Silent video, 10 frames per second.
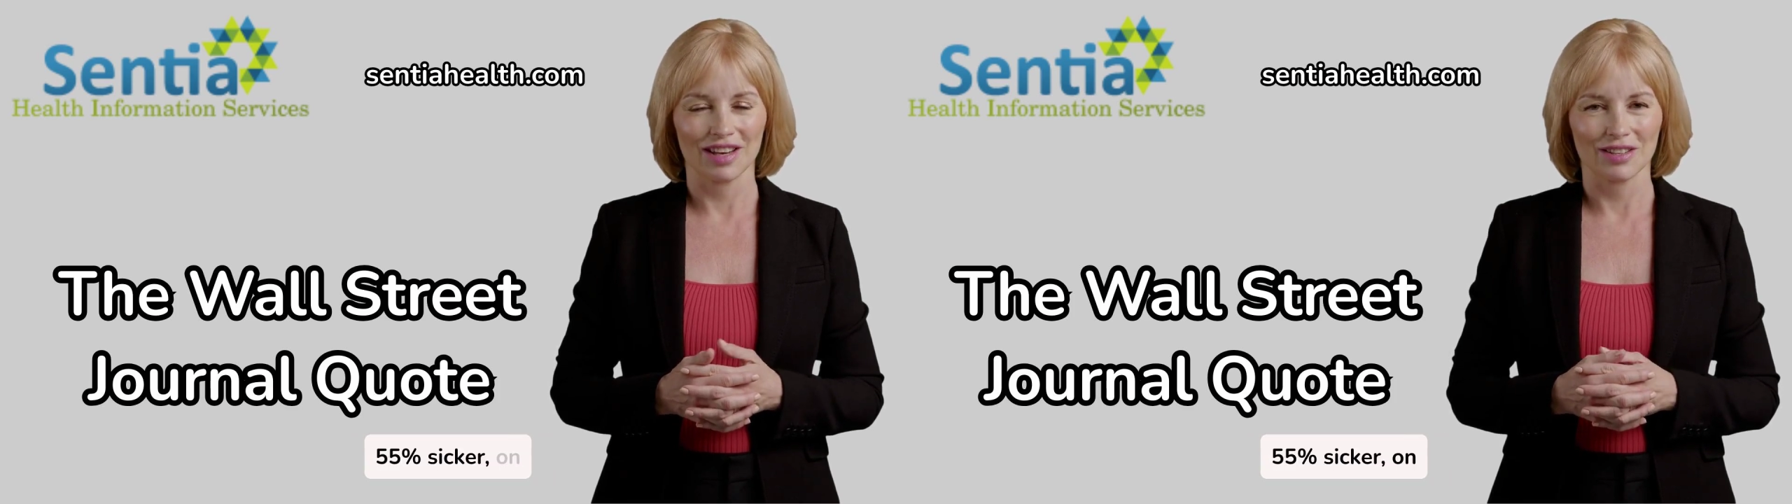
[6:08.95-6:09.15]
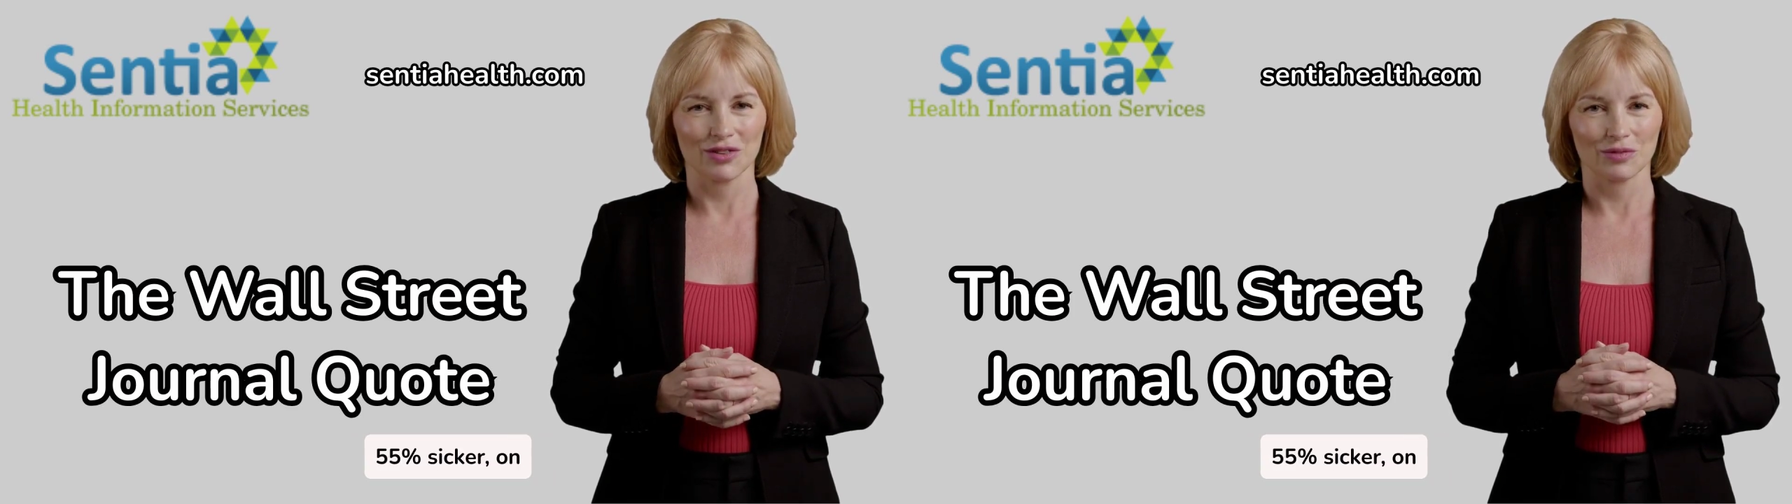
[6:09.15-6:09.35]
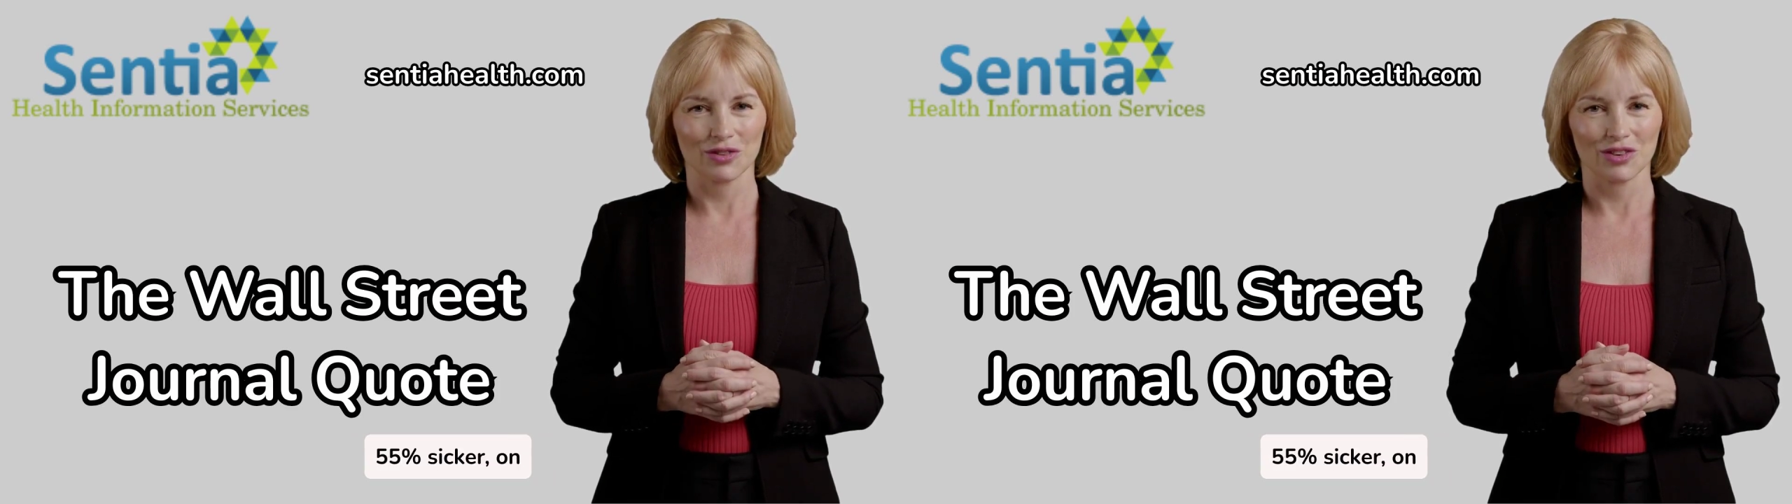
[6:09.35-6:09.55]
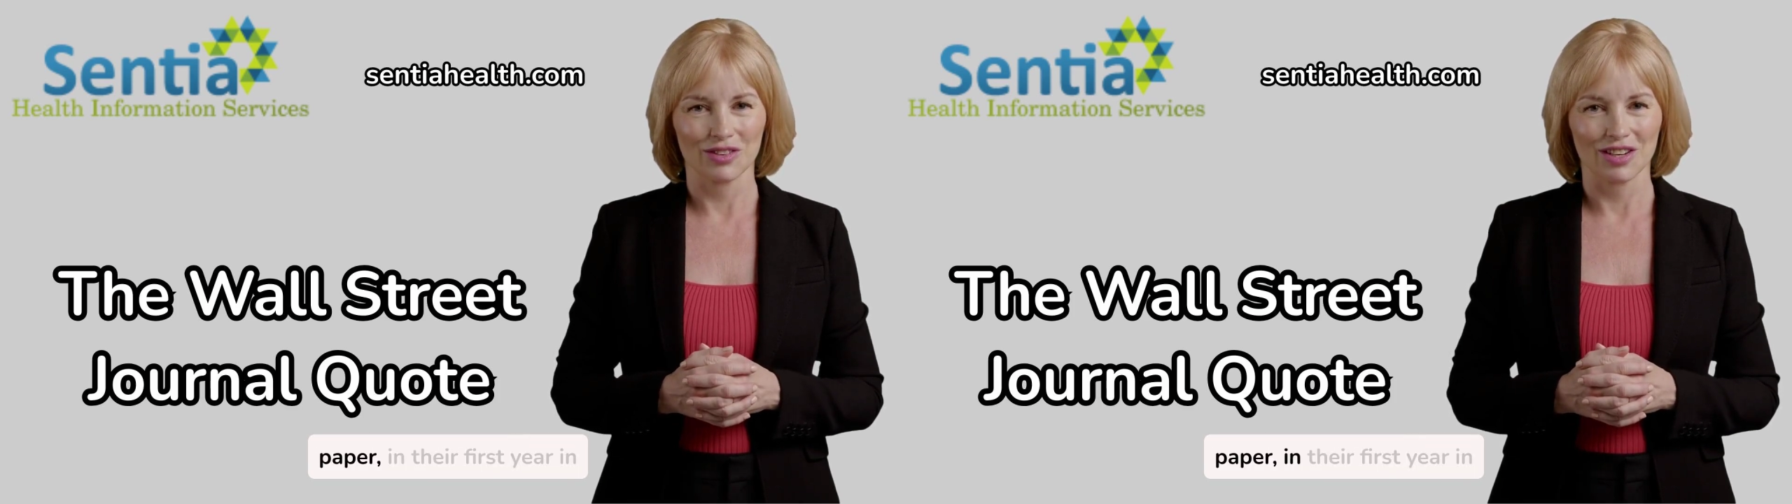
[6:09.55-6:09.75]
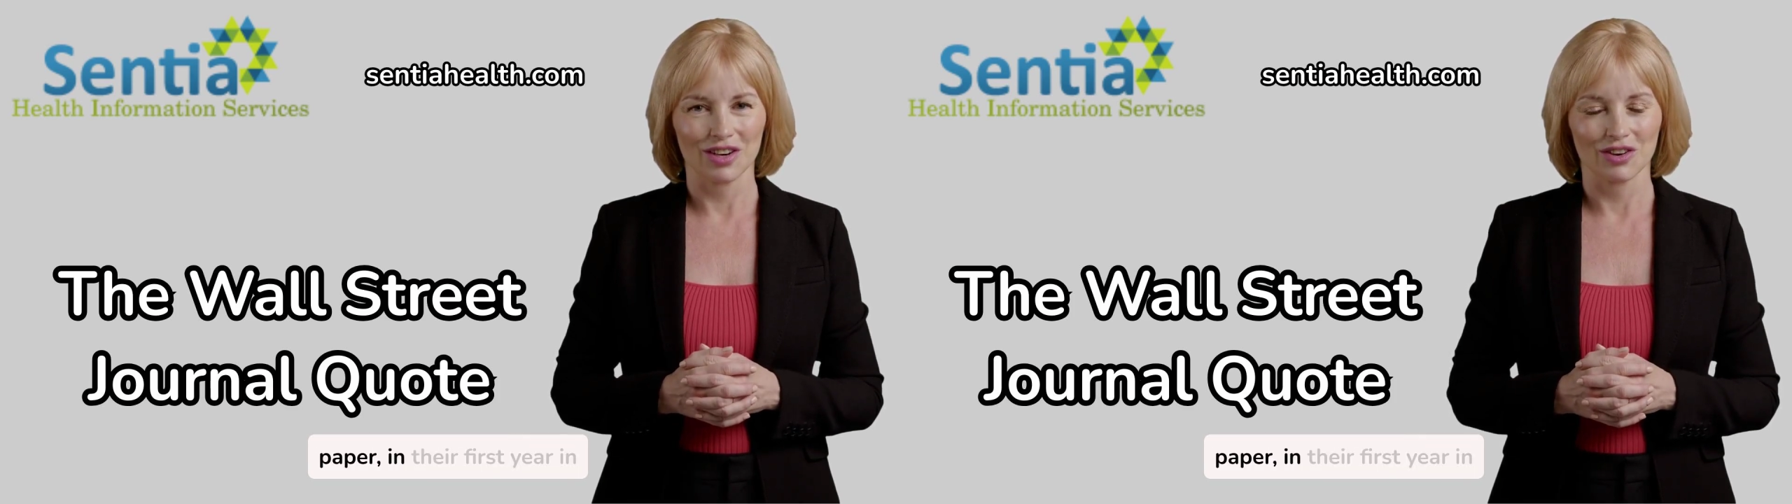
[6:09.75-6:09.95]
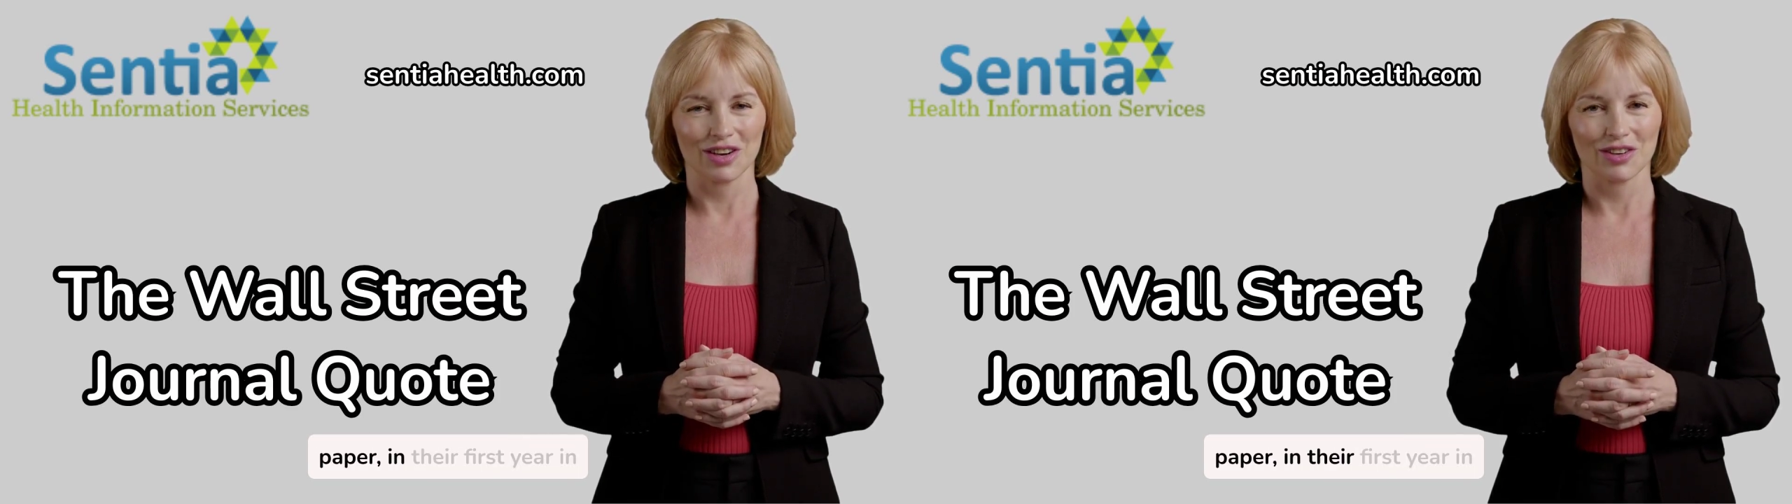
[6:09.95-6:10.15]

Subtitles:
in their first year